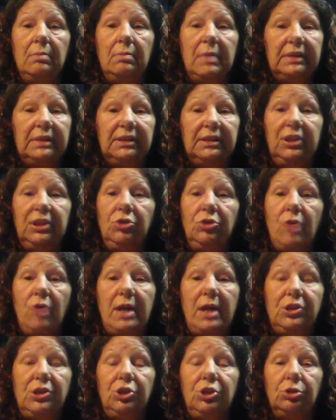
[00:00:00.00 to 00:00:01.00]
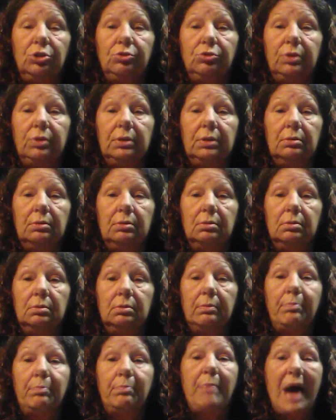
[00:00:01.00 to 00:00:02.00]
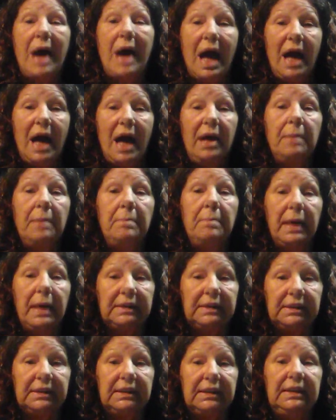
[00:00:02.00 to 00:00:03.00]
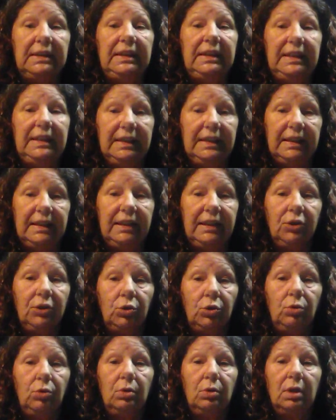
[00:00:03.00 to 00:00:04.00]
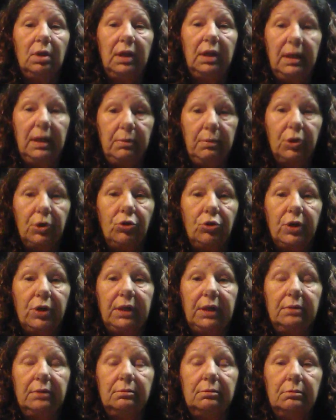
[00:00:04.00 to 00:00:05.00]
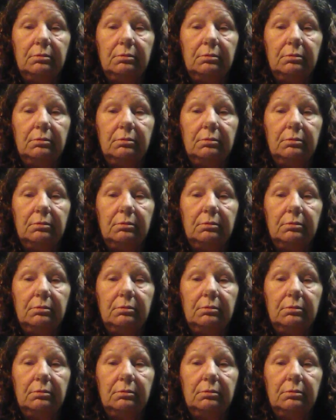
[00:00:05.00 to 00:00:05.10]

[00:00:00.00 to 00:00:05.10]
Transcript: Mexican grandchildren, by a Mexican illegal immigrant.